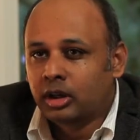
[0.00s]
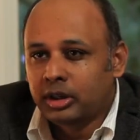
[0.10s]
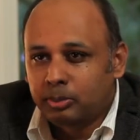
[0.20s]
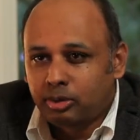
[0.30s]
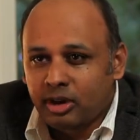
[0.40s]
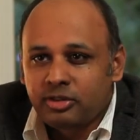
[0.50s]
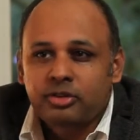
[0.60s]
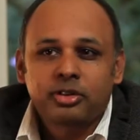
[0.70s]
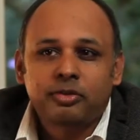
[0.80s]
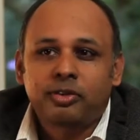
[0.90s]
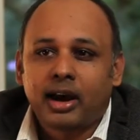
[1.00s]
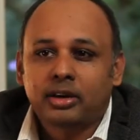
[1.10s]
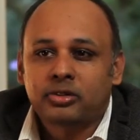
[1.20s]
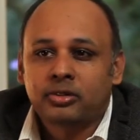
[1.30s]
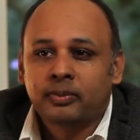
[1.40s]
He presents the
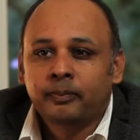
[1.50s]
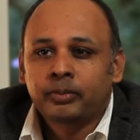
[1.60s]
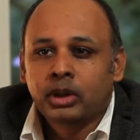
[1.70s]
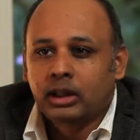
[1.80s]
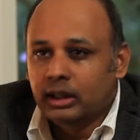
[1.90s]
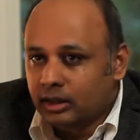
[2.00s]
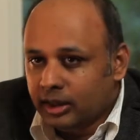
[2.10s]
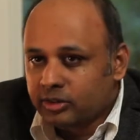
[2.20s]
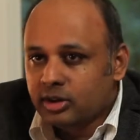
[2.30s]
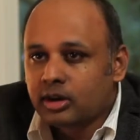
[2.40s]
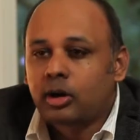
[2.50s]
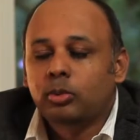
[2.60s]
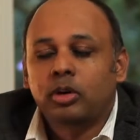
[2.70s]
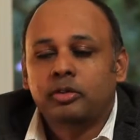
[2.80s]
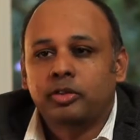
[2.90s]
facts, he lays the
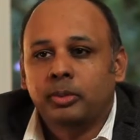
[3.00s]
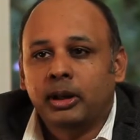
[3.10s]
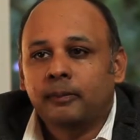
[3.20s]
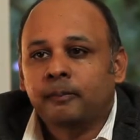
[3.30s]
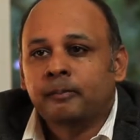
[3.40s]
groundwork for me,